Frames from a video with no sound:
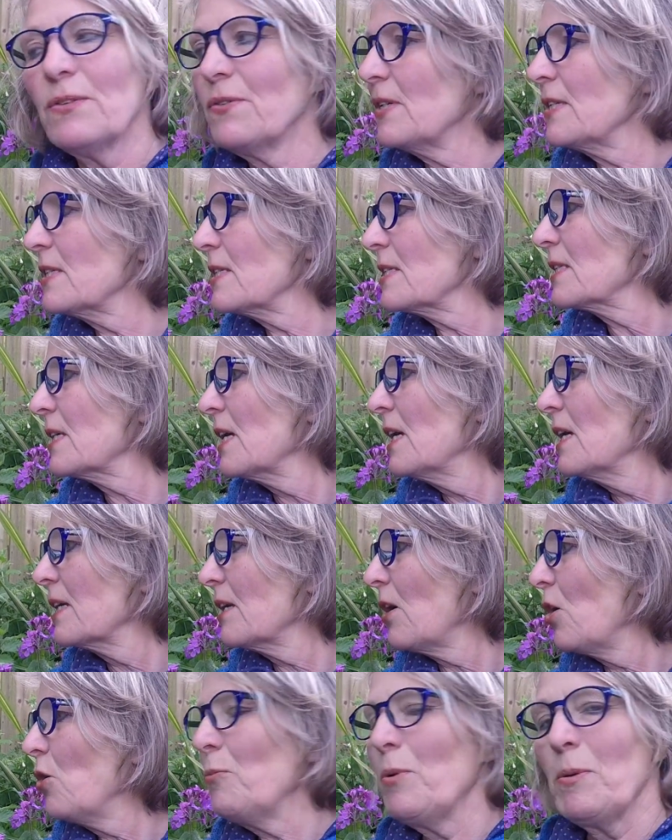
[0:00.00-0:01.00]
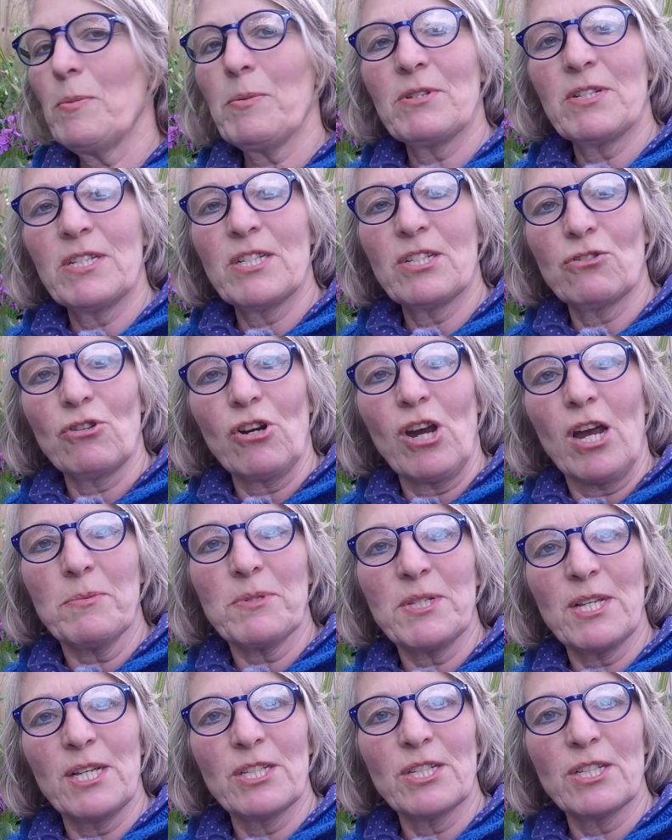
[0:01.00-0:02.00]
it as Culpeper
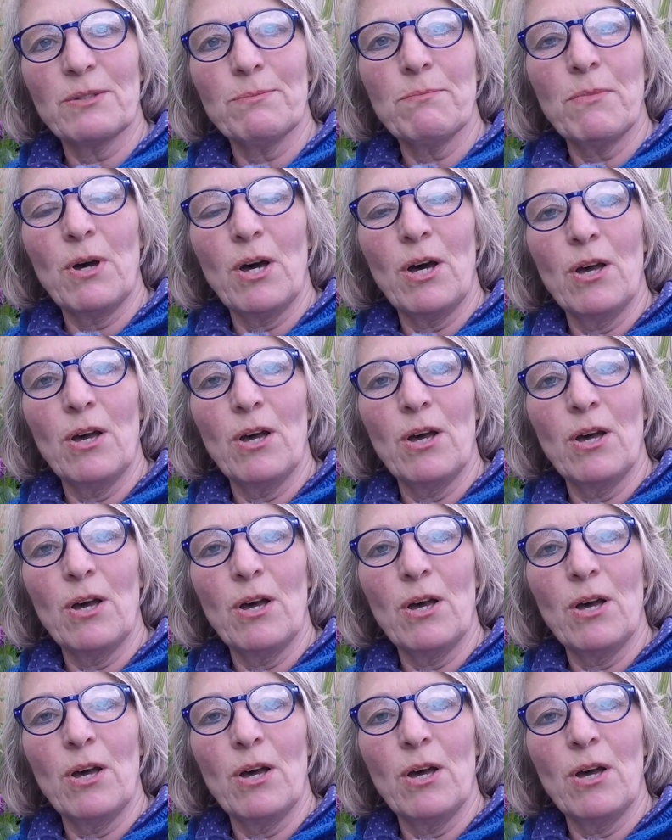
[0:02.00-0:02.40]
describes it as a